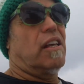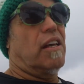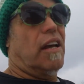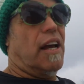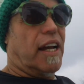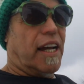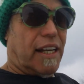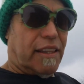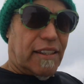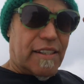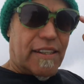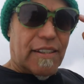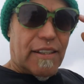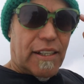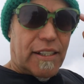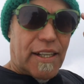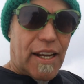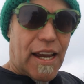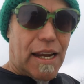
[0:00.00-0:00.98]
I got these at
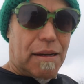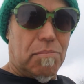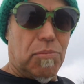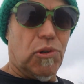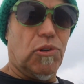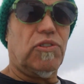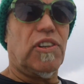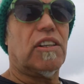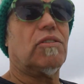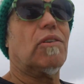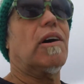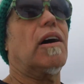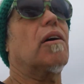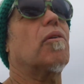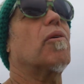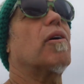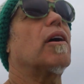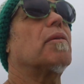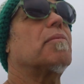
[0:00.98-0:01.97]
the tide pools. That's why I
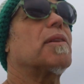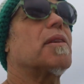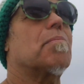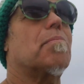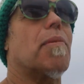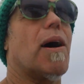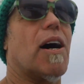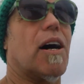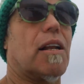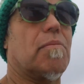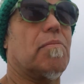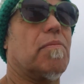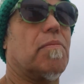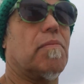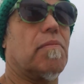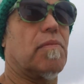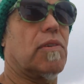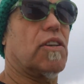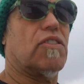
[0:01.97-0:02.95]
wear them in the bottom,
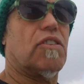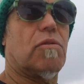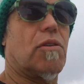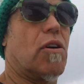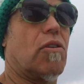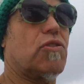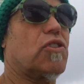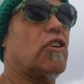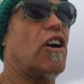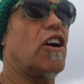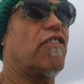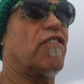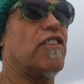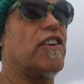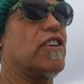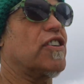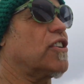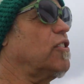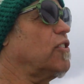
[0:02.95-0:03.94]
because there were no
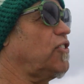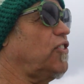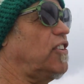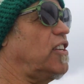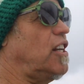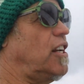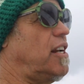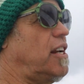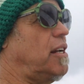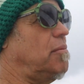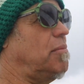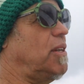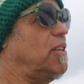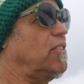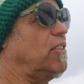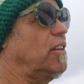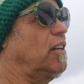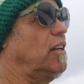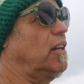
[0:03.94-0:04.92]
starfish, no sea
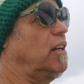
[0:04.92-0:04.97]
anemones.